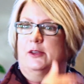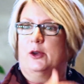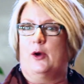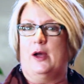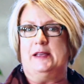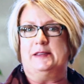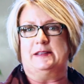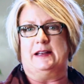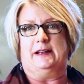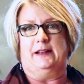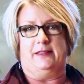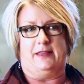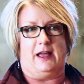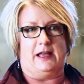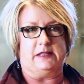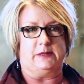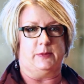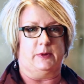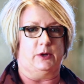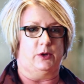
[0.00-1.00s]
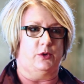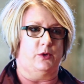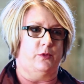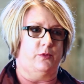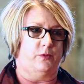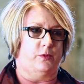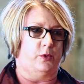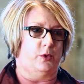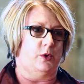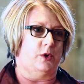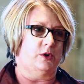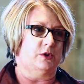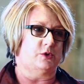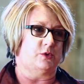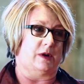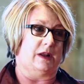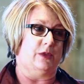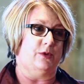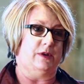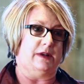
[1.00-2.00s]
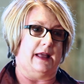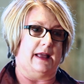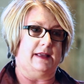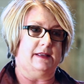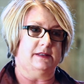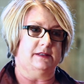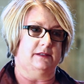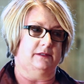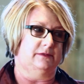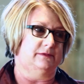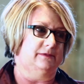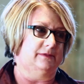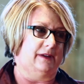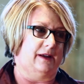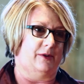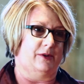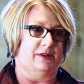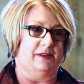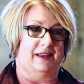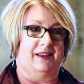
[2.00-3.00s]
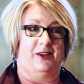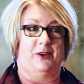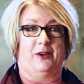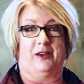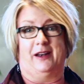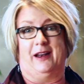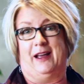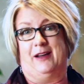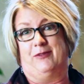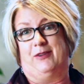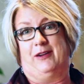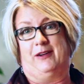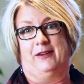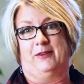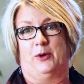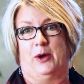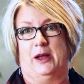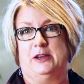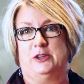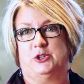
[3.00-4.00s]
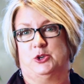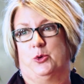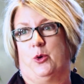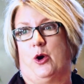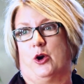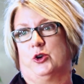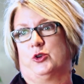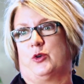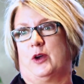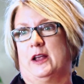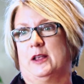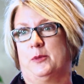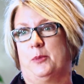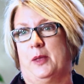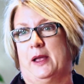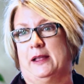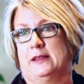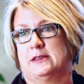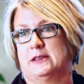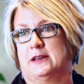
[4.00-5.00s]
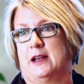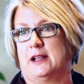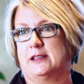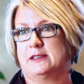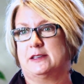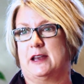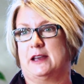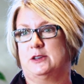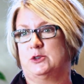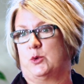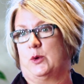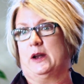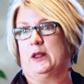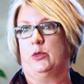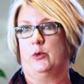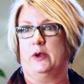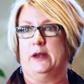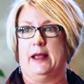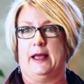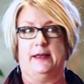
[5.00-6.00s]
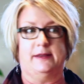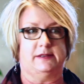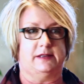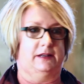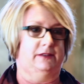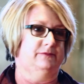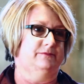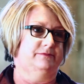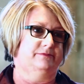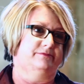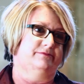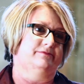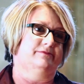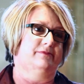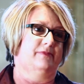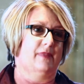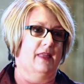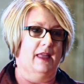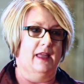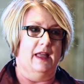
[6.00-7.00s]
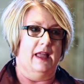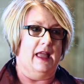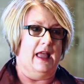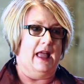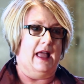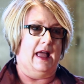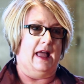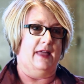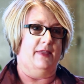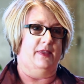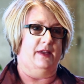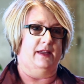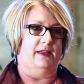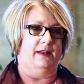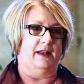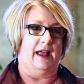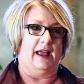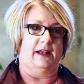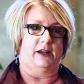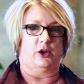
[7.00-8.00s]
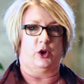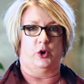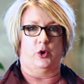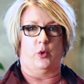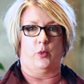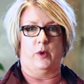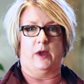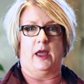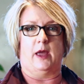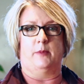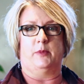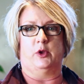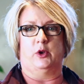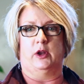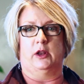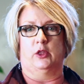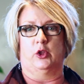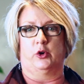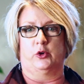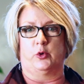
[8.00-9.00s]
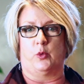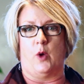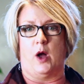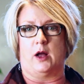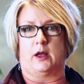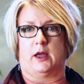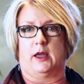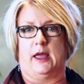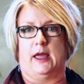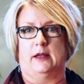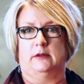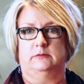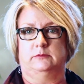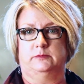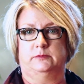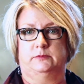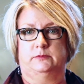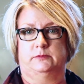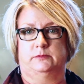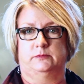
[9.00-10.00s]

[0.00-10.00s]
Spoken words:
So I stayed at the hospital for 23 days. I always say you can have, 2 heart transplants and not stay 23 days. And then I had to go to a rehab unit and learn to walk again